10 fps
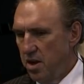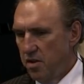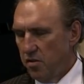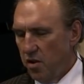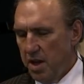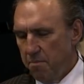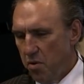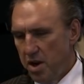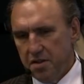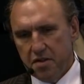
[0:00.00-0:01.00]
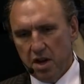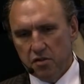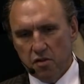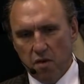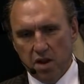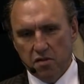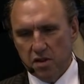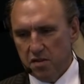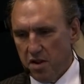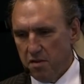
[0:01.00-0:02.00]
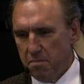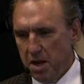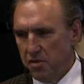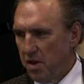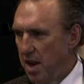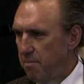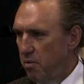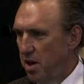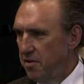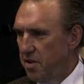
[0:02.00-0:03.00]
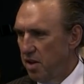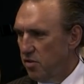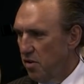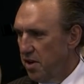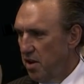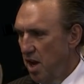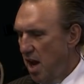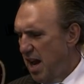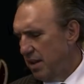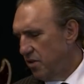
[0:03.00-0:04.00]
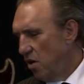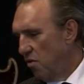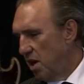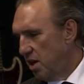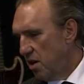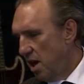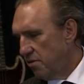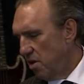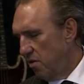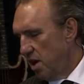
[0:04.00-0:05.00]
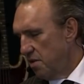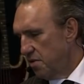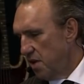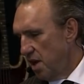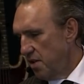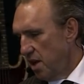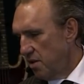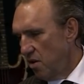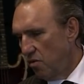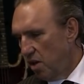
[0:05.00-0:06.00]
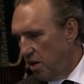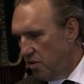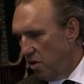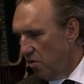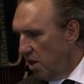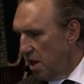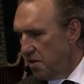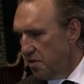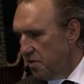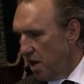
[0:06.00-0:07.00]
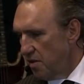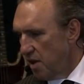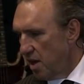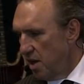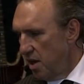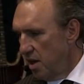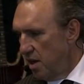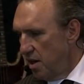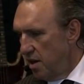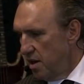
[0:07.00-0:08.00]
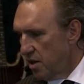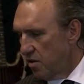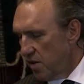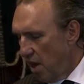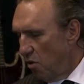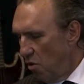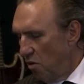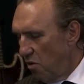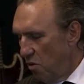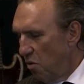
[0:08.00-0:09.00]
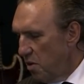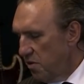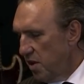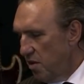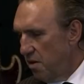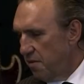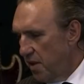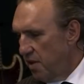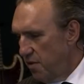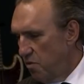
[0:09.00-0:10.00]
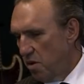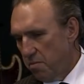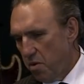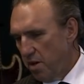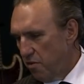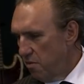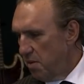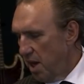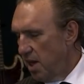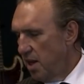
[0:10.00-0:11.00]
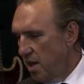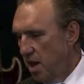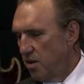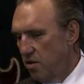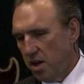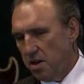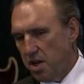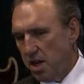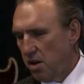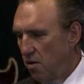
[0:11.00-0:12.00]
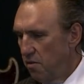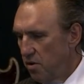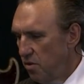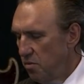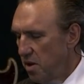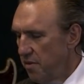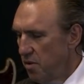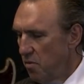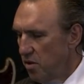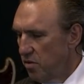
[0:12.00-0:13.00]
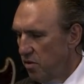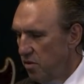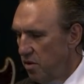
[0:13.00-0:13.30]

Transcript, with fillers: So he prayed in tongues and ran 600 miles. I prayed in tongues, got healed. I totally, I totally understand that. Totally, totally understand that. Because I always said "Off oh, that, if you want to pray through me any night, you can take over, do whatever you want to.